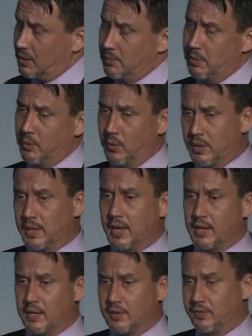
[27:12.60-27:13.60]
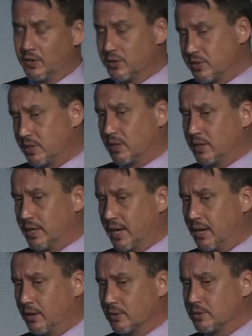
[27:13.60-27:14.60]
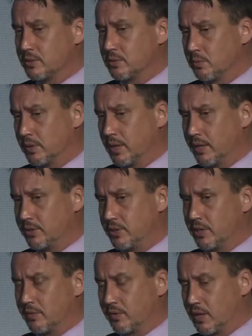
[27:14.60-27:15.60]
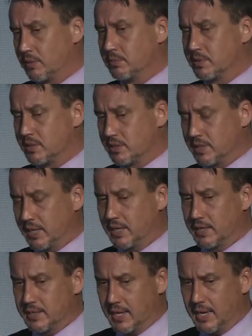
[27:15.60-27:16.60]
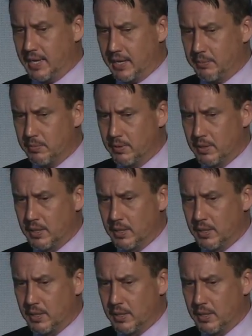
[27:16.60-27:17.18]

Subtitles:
but if you're still in the house when that sheriff comes the second time,